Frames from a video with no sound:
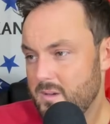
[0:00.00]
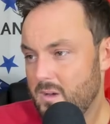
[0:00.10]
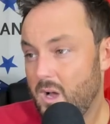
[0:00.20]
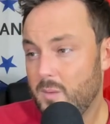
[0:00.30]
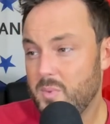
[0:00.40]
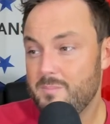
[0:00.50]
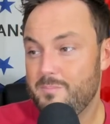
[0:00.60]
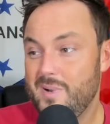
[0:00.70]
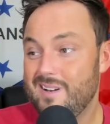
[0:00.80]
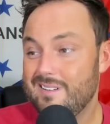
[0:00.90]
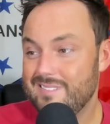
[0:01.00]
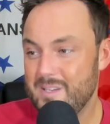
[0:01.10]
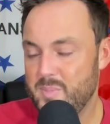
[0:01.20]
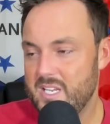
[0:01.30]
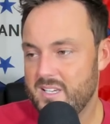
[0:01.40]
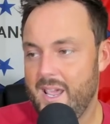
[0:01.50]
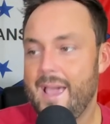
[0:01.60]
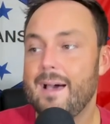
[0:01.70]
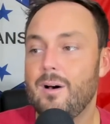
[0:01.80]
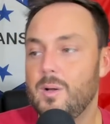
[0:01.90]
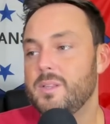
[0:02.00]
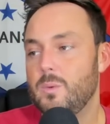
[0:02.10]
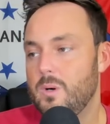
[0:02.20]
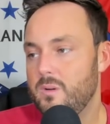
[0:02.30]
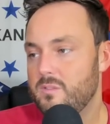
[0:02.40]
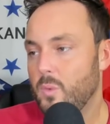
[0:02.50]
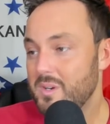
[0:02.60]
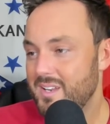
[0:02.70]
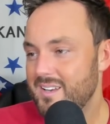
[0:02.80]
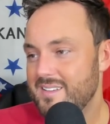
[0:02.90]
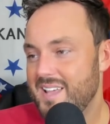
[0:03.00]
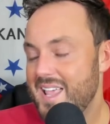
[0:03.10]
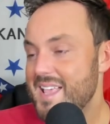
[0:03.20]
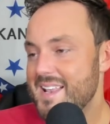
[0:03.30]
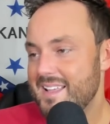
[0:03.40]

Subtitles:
Auburn barely beat Cal on the road, 14-10.